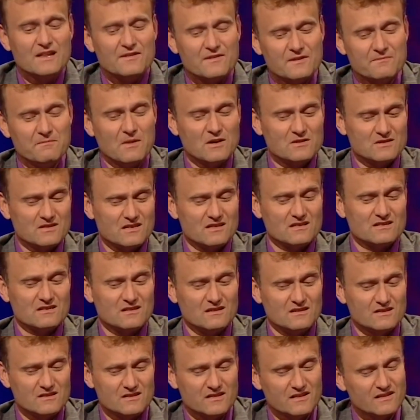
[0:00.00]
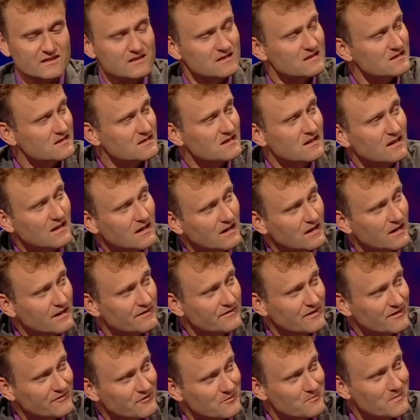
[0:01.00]
Most of the scientists
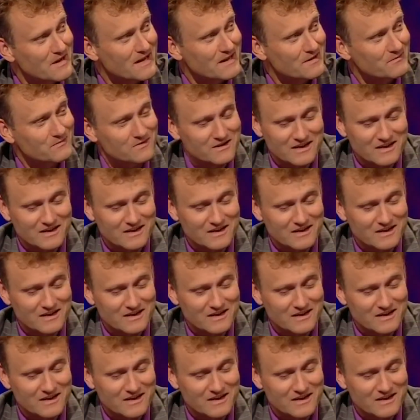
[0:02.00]
I've ever met